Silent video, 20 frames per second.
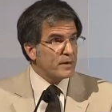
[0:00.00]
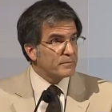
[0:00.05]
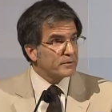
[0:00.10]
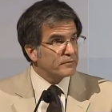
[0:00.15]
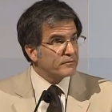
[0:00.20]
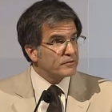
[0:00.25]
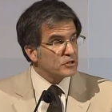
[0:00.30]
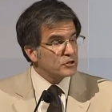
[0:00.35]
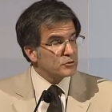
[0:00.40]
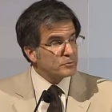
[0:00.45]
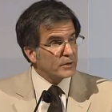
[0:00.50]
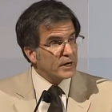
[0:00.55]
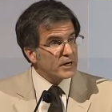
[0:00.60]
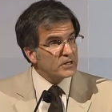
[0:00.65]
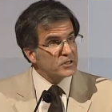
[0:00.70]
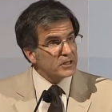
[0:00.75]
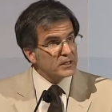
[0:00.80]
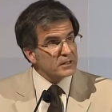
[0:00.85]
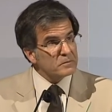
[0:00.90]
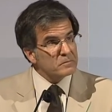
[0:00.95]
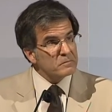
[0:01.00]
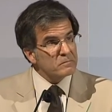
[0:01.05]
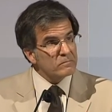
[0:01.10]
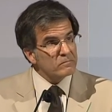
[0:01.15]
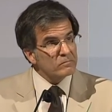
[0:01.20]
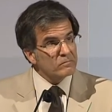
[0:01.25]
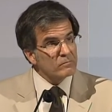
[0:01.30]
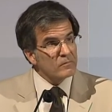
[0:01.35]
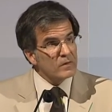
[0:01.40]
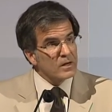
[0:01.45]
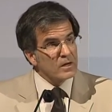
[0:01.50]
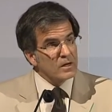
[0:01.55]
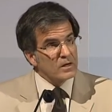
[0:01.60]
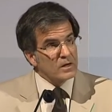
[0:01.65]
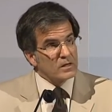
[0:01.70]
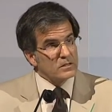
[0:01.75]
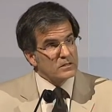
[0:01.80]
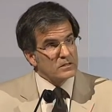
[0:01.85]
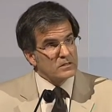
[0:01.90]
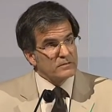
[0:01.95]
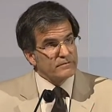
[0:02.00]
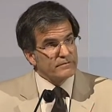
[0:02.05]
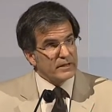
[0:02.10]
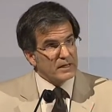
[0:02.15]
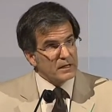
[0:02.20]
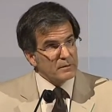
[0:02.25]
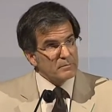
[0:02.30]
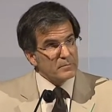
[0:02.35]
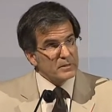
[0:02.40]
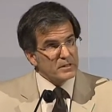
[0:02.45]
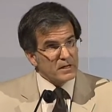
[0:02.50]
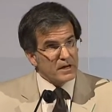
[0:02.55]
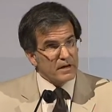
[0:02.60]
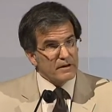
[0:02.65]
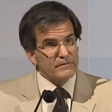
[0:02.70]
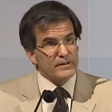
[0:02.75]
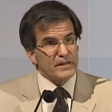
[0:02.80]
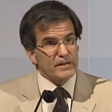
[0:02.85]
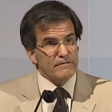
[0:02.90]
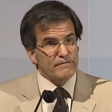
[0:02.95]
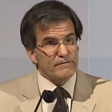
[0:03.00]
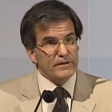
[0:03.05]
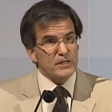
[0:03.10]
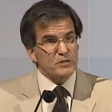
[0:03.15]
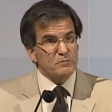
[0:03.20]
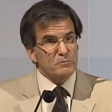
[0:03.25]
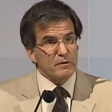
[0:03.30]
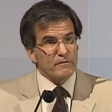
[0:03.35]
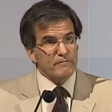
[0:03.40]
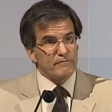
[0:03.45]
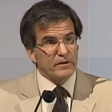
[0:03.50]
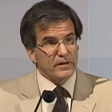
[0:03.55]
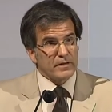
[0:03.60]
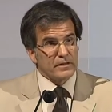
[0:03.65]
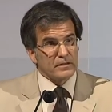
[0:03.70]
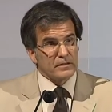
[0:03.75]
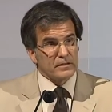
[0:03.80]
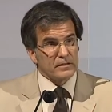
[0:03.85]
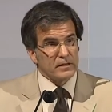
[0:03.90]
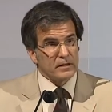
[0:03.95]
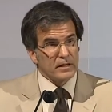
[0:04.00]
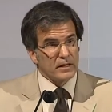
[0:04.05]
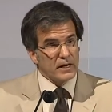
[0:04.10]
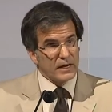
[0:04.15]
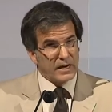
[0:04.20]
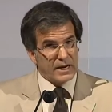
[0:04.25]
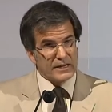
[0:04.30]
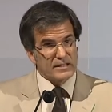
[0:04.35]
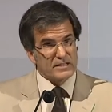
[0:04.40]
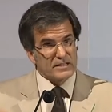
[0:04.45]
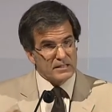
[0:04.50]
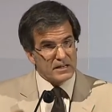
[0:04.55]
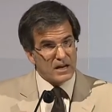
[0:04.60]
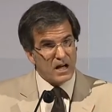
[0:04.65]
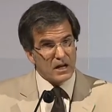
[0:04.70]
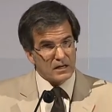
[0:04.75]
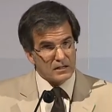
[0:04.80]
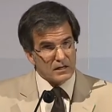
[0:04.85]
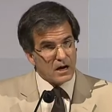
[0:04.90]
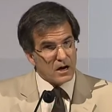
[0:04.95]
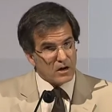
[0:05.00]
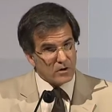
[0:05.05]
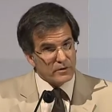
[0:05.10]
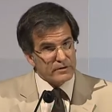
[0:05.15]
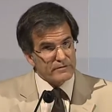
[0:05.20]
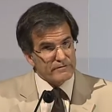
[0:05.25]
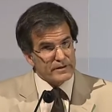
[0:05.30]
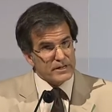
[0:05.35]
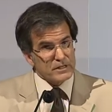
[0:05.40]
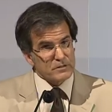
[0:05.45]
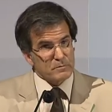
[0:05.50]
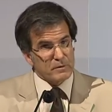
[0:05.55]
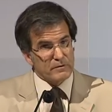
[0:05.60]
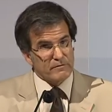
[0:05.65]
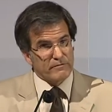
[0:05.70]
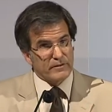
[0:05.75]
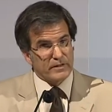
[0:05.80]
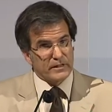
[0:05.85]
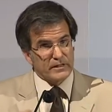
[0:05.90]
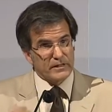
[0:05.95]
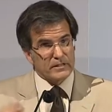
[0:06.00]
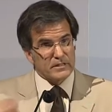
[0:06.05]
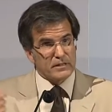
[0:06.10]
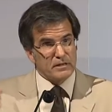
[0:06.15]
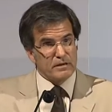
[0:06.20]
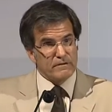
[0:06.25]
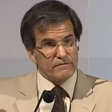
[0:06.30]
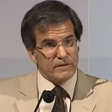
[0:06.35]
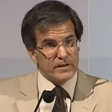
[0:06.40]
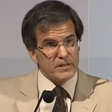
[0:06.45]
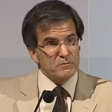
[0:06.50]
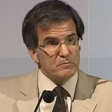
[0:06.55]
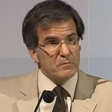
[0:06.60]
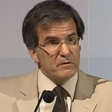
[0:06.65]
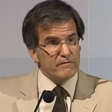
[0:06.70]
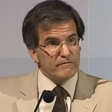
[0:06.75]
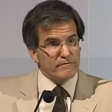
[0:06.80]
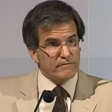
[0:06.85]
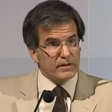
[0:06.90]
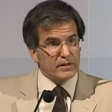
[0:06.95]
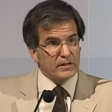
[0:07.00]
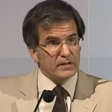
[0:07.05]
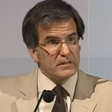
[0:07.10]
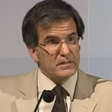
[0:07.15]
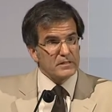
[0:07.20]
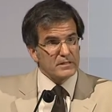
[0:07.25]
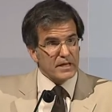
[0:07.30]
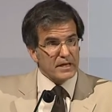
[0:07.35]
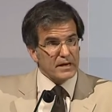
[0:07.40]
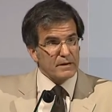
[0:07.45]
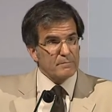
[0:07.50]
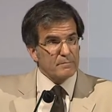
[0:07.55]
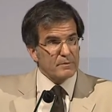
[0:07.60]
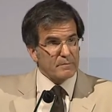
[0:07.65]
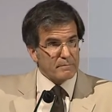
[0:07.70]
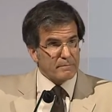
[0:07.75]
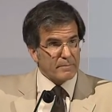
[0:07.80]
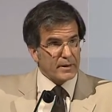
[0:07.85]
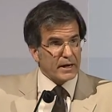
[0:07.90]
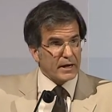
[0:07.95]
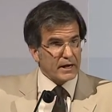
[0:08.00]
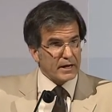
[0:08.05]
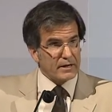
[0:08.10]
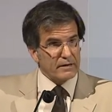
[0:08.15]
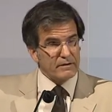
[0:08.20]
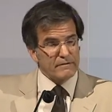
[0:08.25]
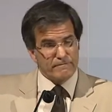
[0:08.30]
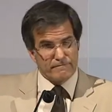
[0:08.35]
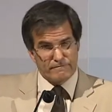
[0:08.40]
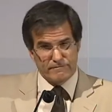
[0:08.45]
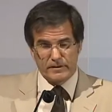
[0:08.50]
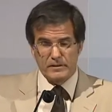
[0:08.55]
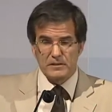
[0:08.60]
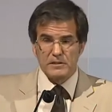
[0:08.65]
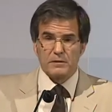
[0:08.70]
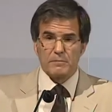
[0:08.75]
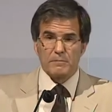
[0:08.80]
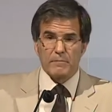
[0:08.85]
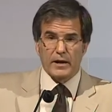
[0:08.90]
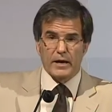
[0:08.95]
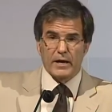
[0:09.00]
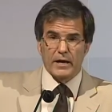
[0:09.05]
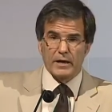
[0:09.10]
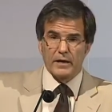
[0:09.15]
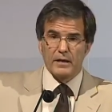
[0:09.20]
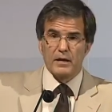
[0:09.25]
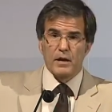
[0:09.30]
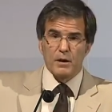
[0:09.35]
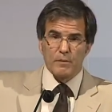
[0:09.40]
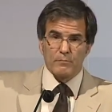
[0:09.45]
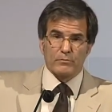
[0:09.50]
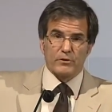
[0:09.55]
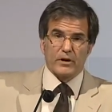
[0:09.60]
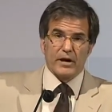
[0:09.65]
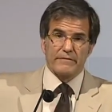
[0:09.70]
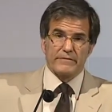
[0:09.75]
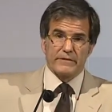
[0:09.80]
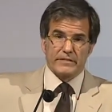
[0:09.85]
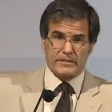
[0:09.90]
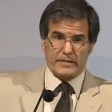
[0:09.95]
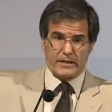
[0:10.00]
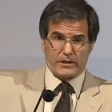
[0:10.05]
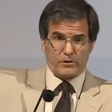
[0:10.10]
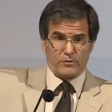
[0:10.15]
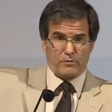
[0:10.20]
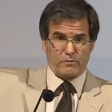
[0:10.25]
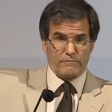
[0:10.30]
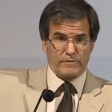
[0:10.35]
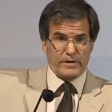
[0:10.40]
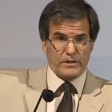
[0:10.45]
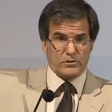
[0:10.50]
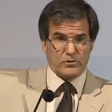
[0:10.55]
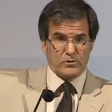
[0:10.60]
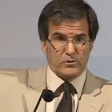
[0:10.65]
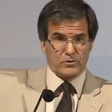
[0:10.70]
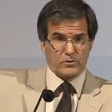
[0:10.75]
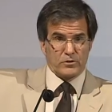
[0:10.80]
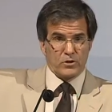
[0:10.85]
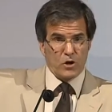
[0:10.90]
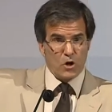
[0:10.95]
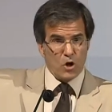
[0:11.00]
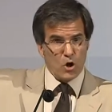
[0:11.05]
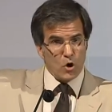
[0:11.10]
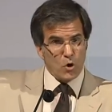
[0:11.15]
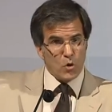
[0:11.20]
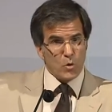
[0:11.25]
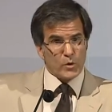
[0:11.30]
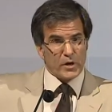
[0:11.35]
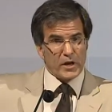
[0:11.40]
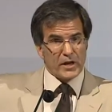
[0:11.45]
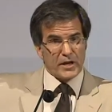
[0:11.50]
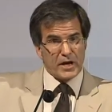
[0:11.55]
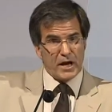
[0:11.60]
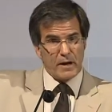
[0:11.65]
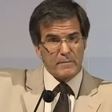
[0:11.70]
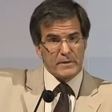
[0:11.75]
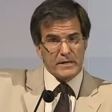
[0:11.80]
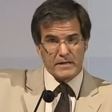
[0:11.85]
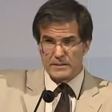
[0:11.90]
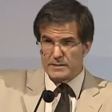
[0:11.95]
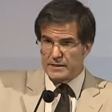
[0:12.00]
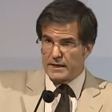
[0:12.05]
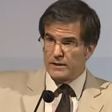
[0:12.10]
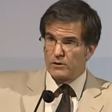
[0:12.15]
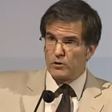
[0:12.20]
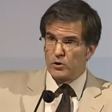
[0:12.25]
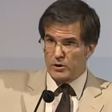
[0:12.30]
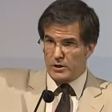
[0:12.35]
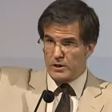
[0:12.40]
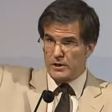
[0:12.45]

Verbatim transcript: of this project, is the development of an investment fund. It's not our investment fund. It's an investment fund set up by, funded by private sector investors who can come in and say, look,